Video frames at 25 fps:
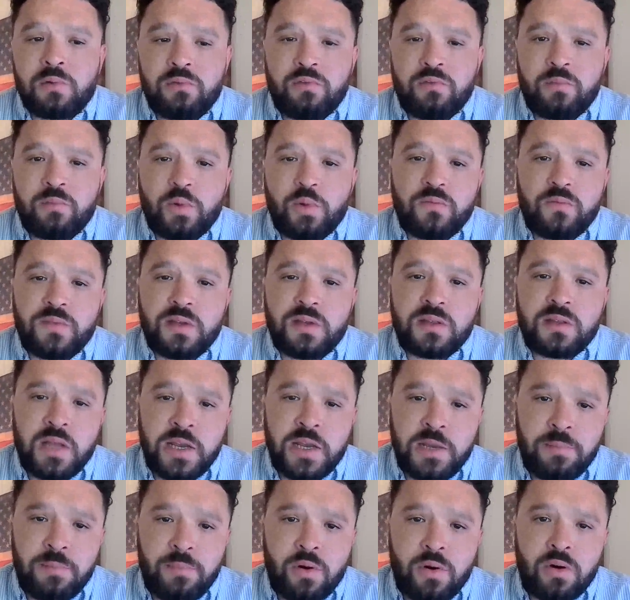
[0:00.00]
We've removed the
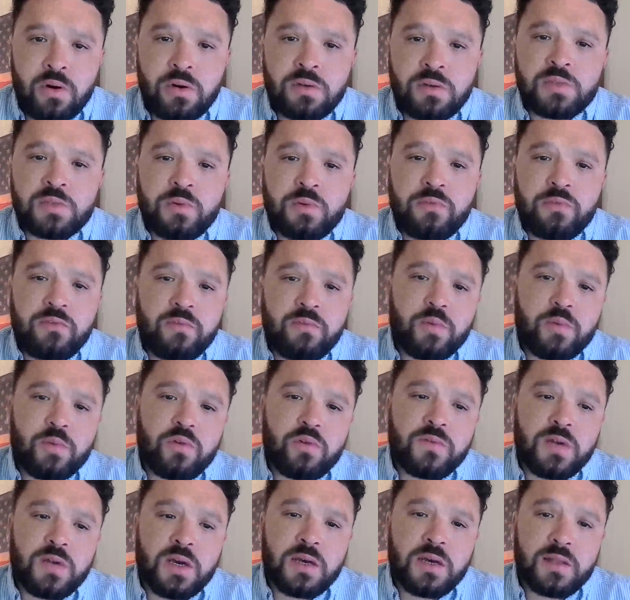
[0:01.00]
light poles. We've
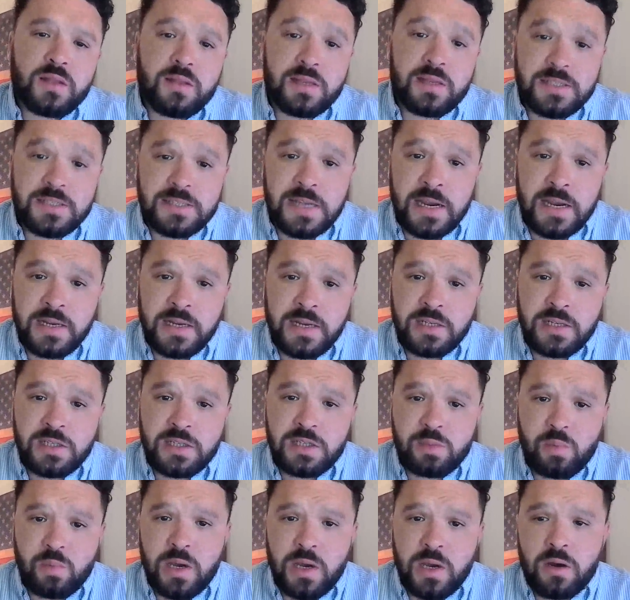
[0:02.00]
removed the
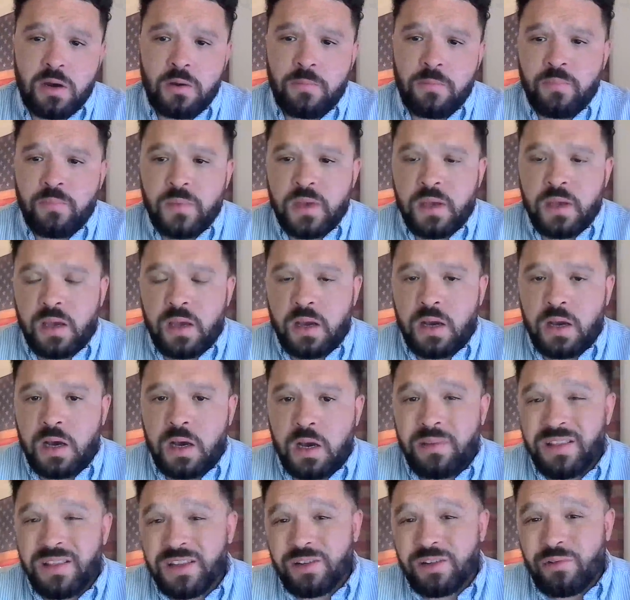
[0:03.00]
signage as well.
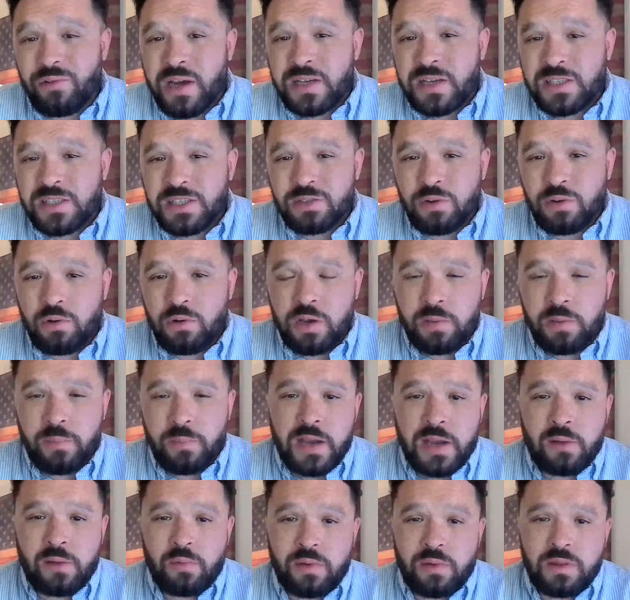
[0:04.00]
And the grass is
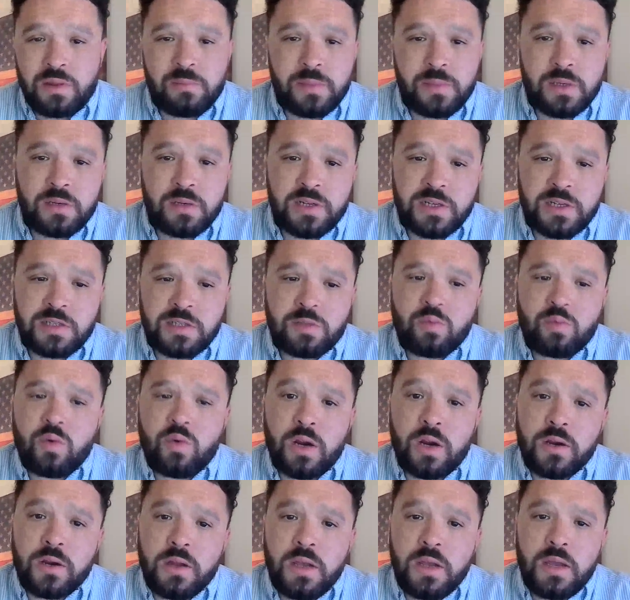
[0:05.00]
growing back where the buildings
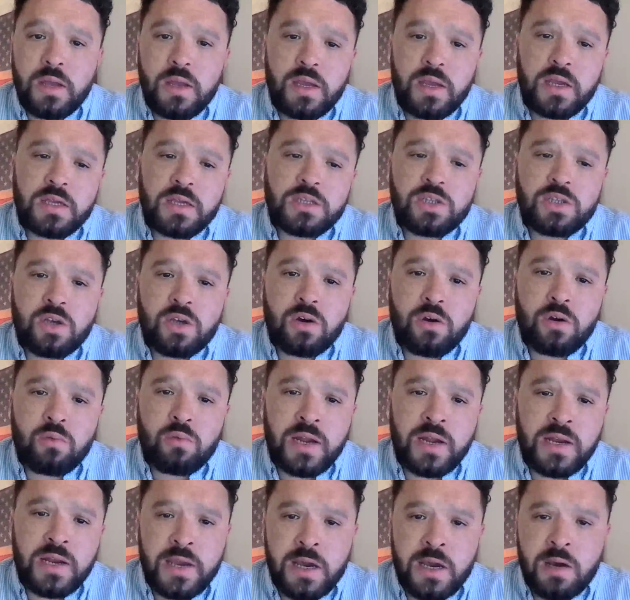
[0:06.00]
were. And so
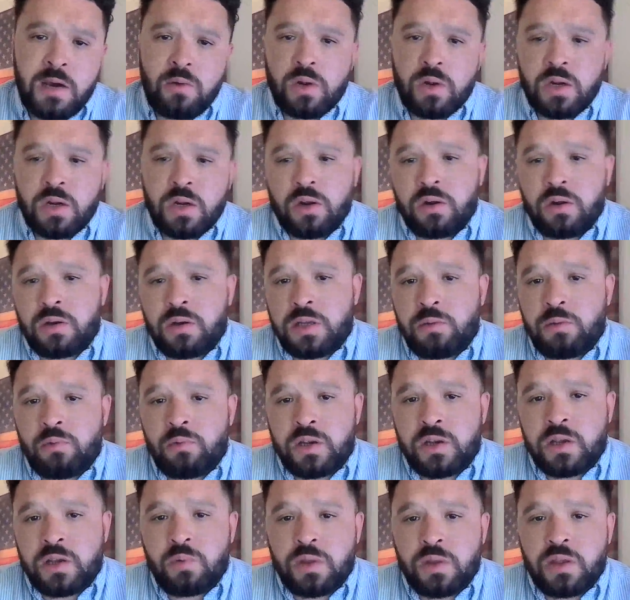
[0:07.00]
right now we're currently
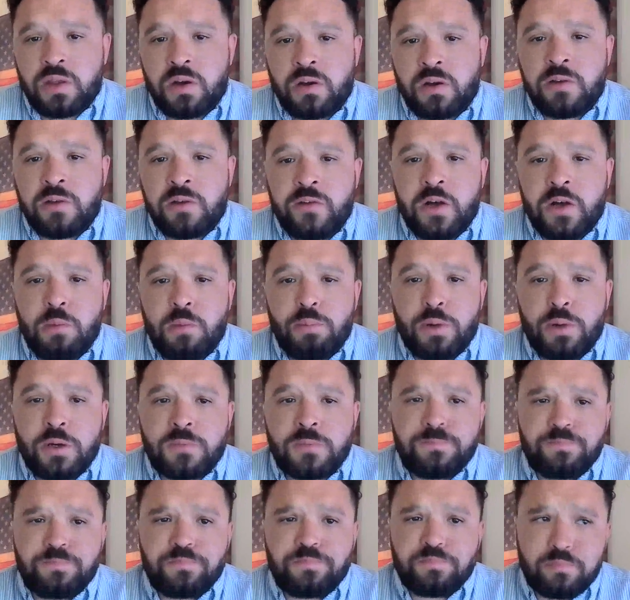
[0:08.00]
working with our
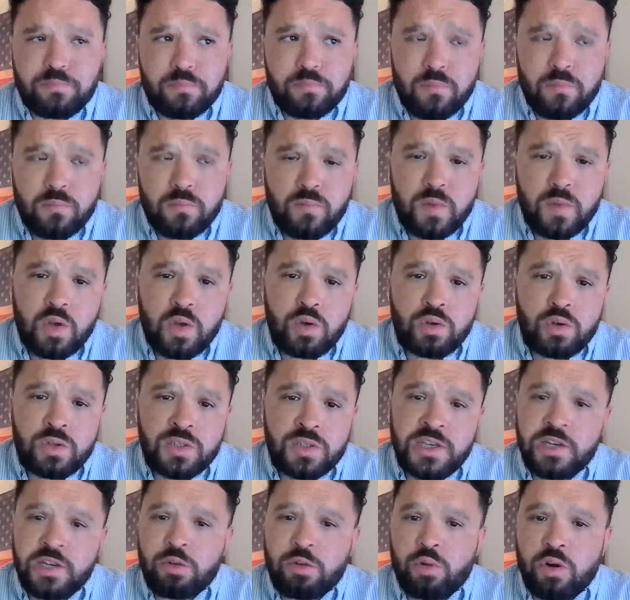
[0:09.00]
developer,
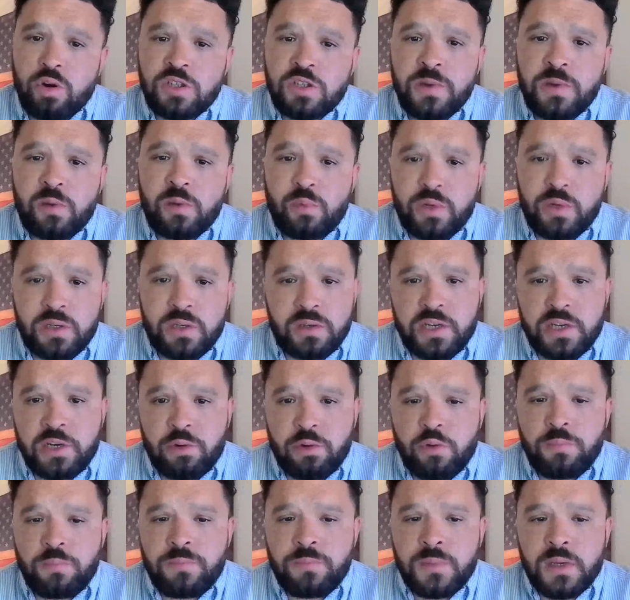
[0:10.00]
who's the Grossman Realty
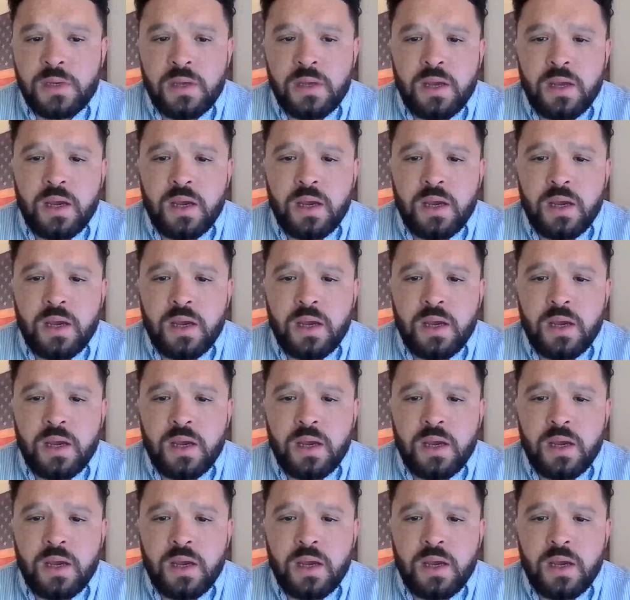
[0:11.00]
Group.